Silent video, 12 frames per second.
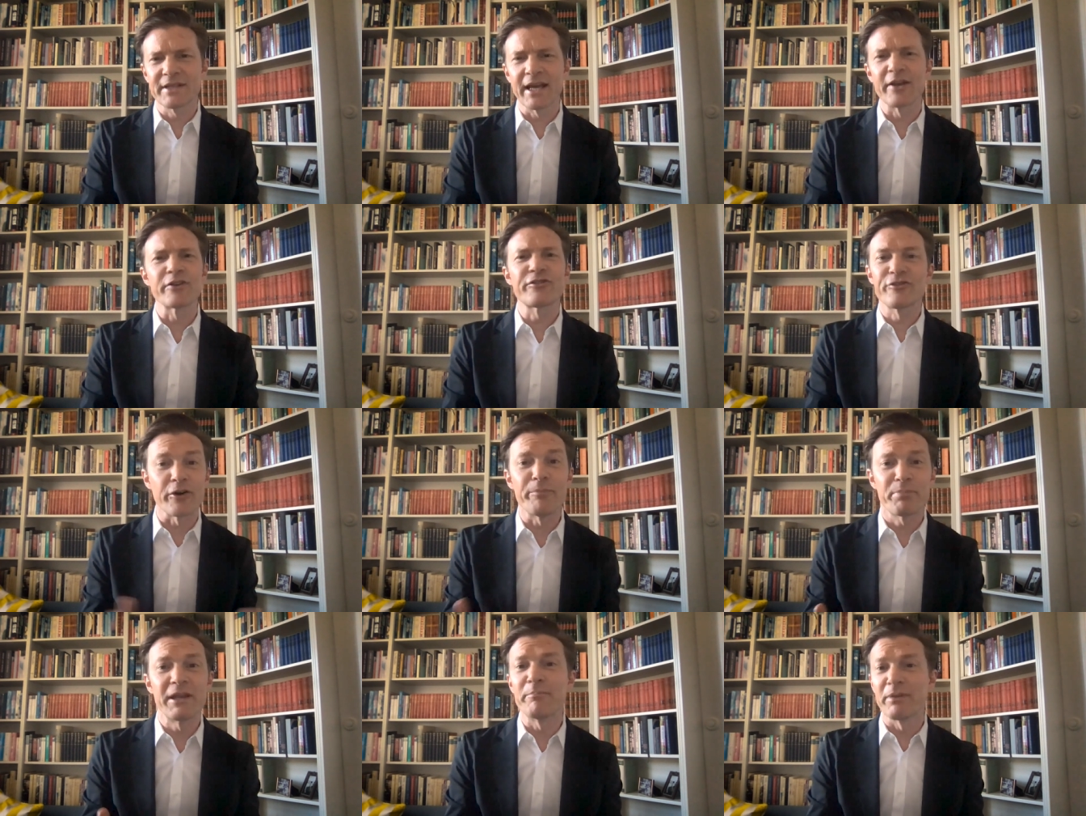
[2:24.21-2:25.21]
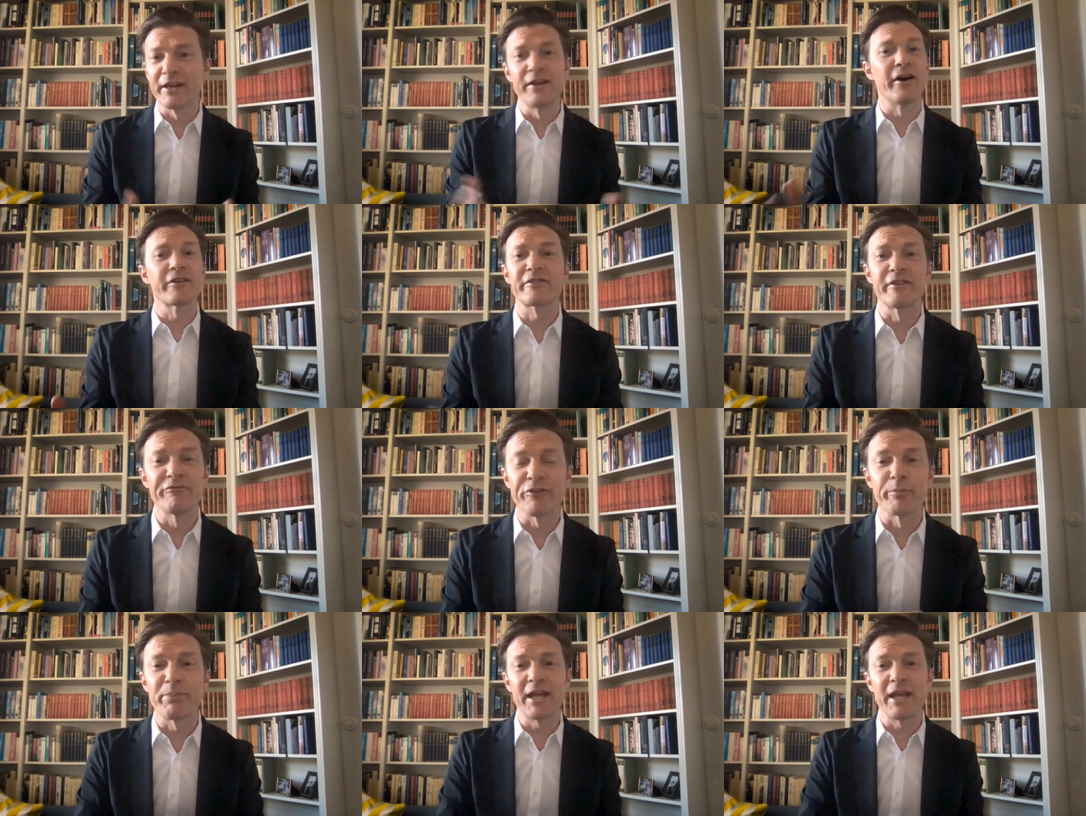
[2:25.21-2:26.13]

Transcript: cannot stop people and ask them for